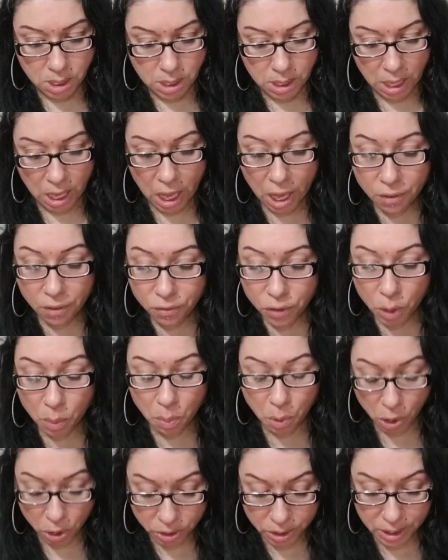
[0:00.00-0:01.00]
If your
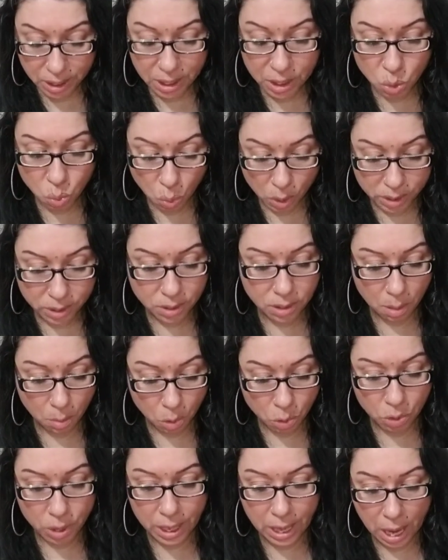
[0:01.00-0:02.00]
person is with someone
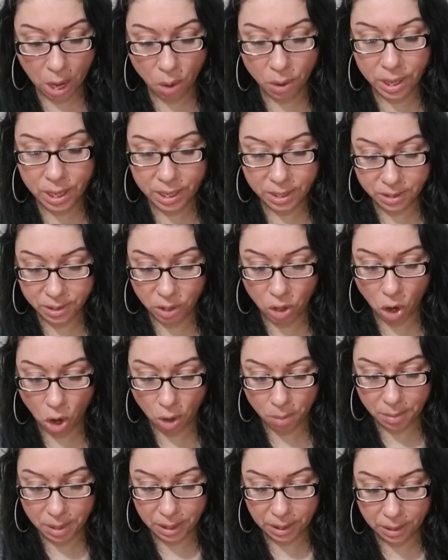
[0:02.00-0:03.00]
right now and it is a
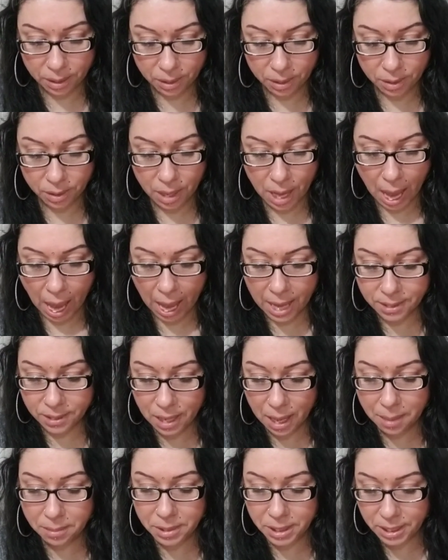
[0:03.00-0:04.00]
karmic, as
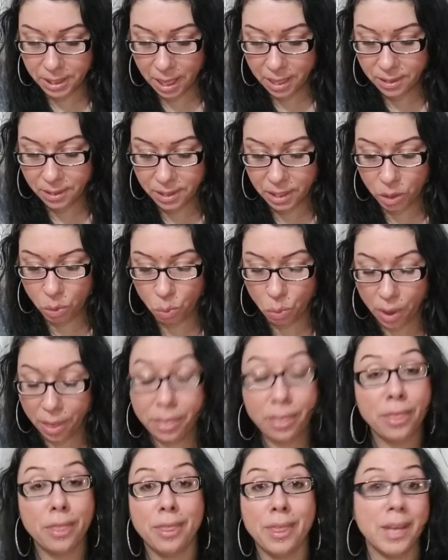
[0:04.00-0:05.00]
I'm sensing with
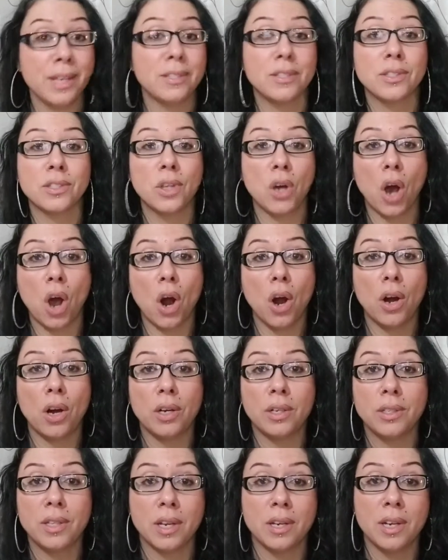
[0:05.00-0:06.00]
this
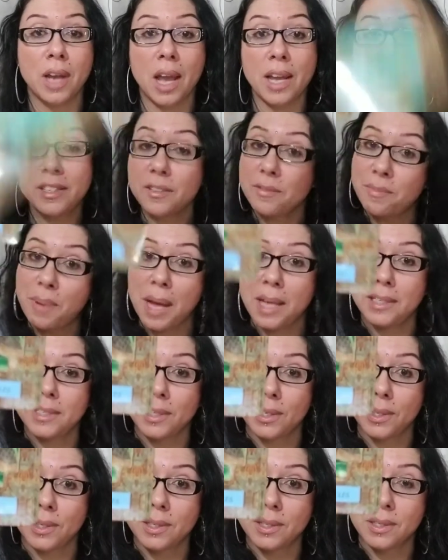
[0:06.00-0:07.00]
card, the Knight of
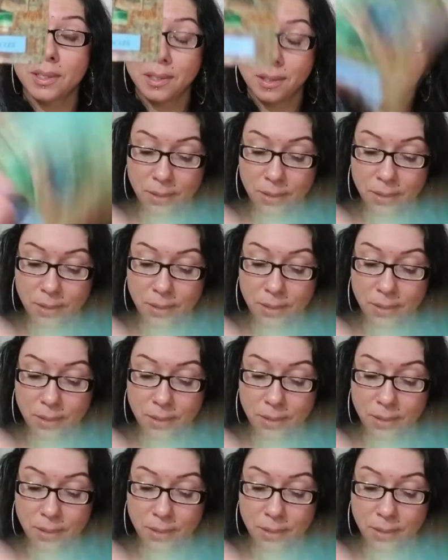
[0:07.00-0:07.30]
Pentacles,